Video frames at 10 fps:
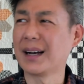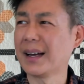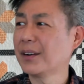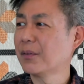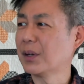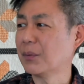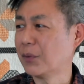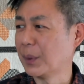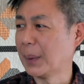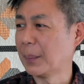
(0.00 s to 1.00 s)
I don't
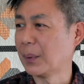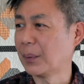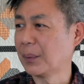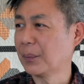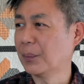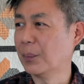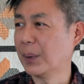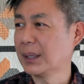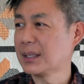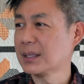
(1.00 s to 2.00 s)
even remember
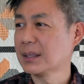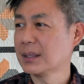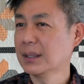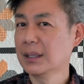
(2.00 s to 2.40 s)
what